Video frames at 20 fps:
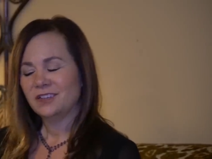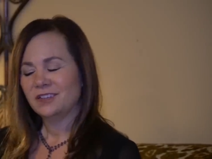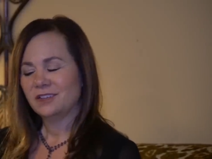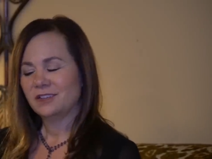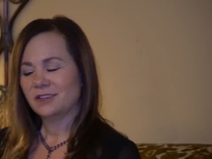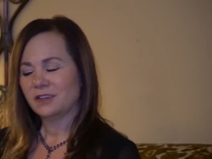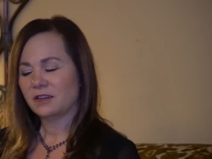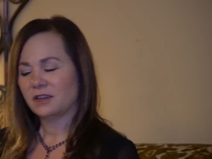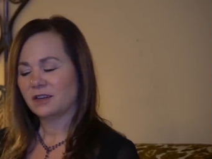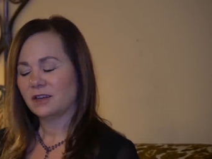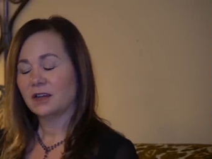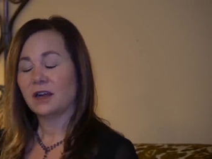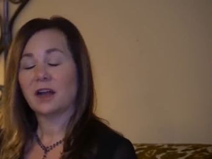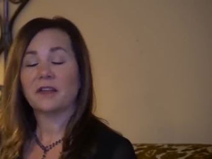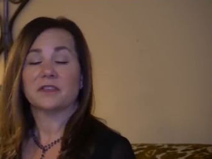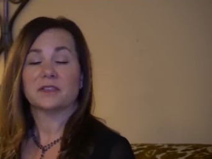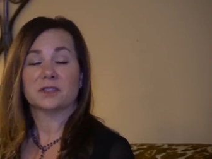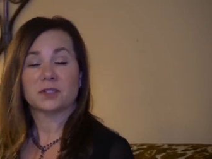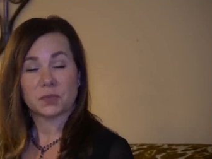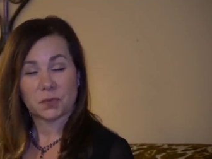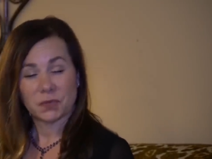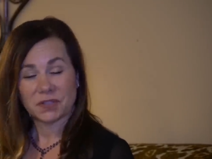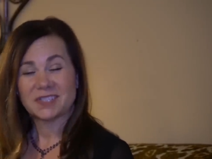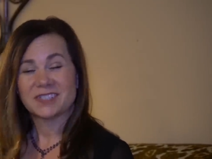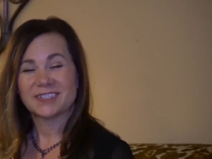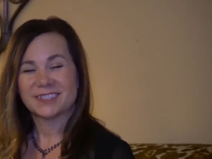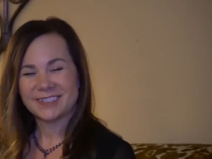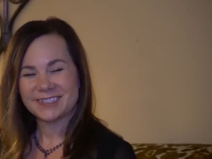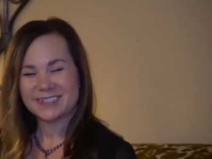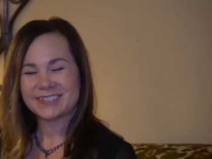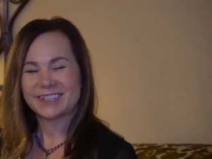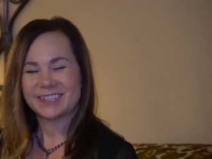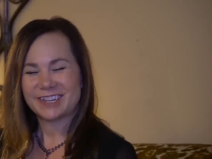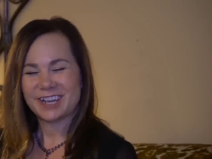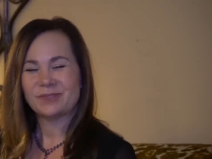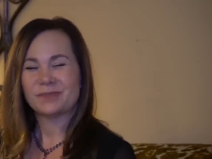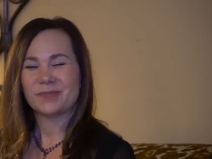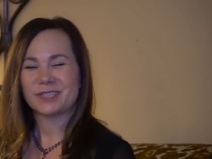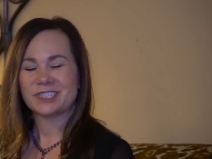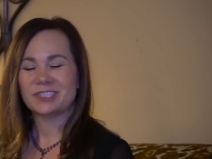There are other choices and
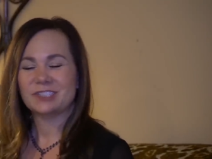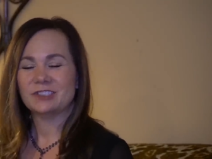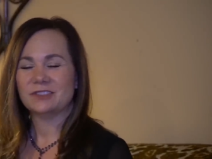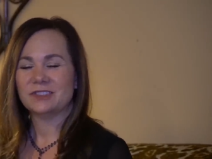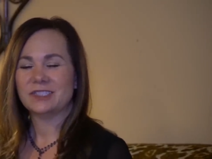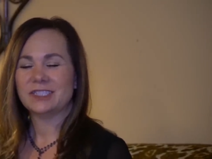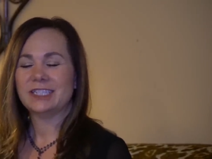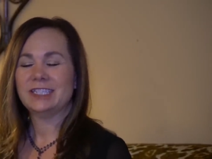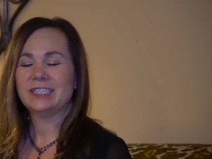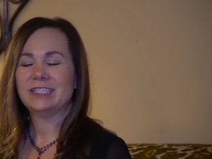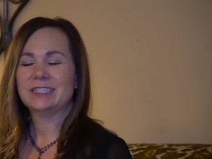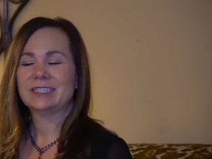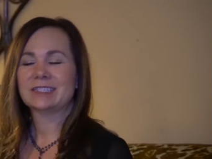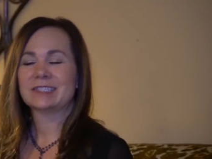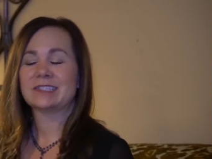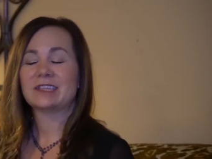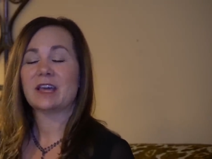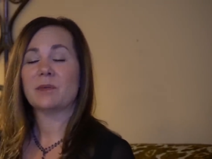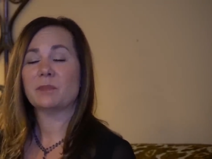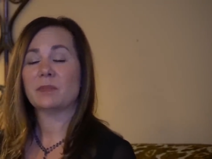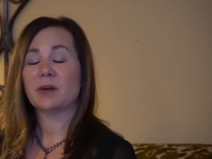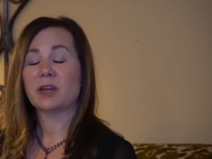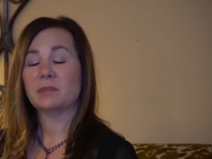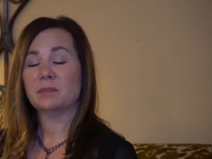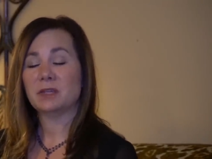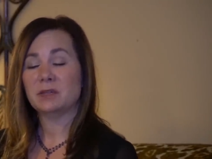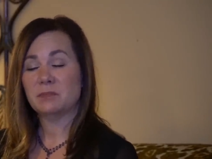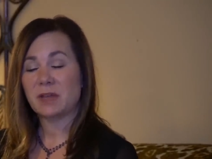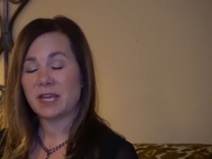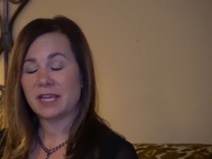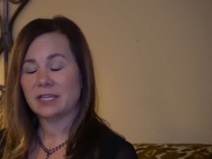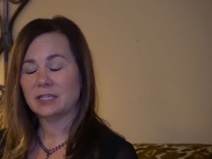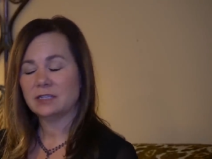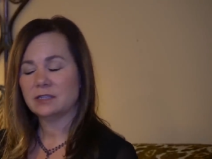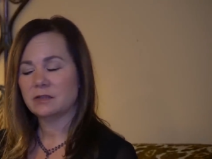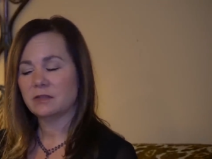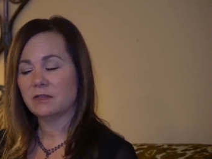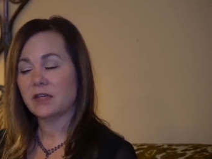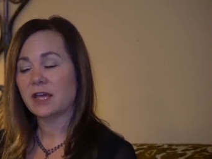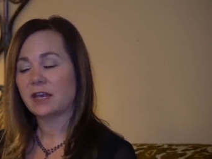opportunities that might be
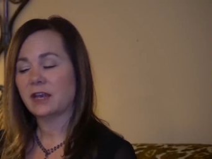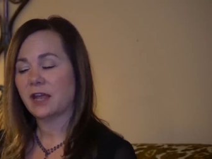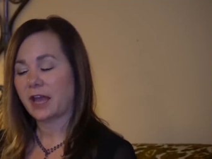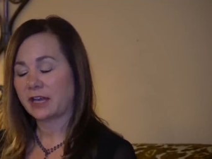made that